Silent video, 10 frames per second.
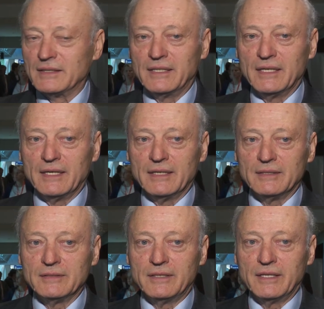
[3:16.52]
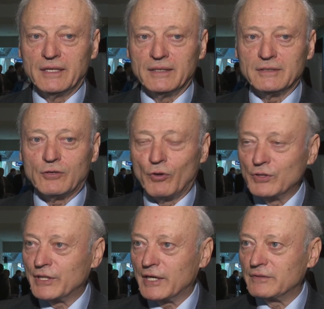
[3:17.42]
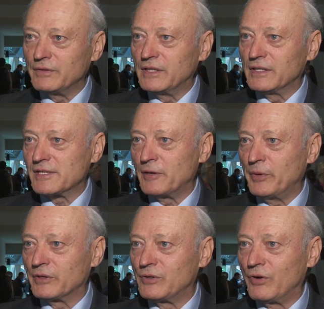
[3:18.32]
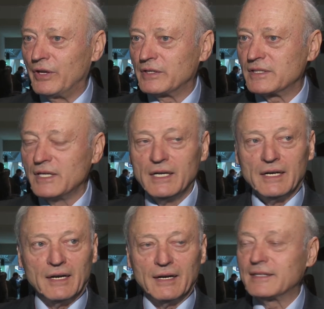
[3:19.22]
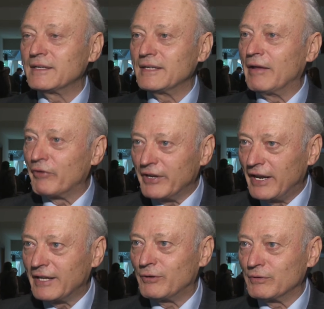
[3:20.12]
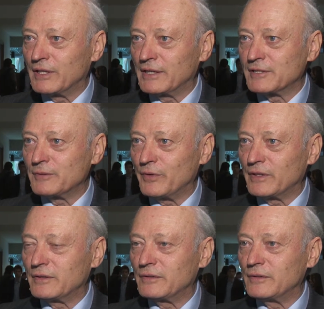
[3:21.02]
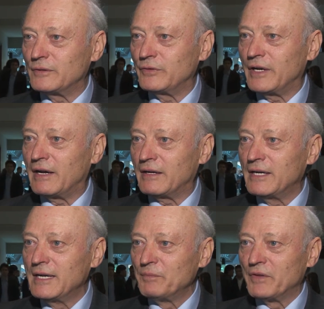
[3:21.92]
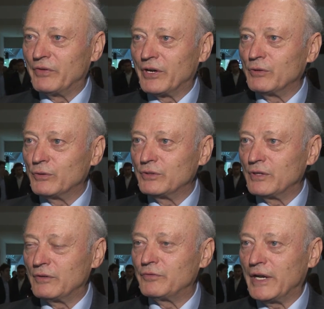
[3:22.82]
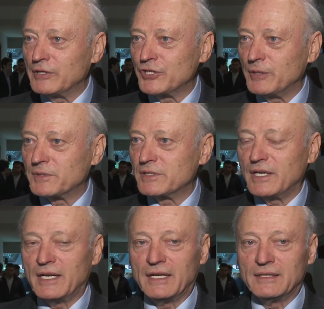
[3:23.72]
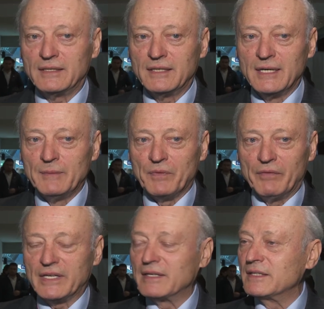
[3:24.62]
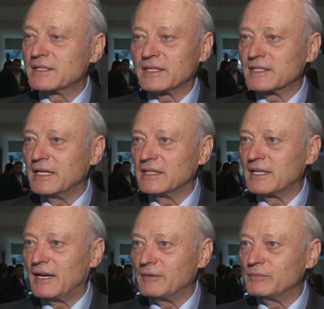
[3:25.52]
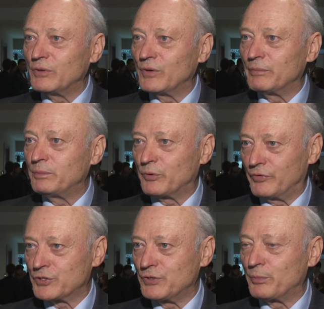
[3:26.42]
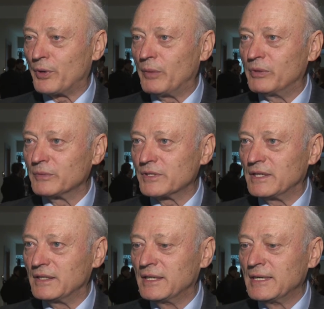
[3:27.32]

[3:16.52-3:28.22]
The contact with the Serbian colleagues are not everyday contacts, but we are very good friendships, and we can discuss anytime all the professional problems. And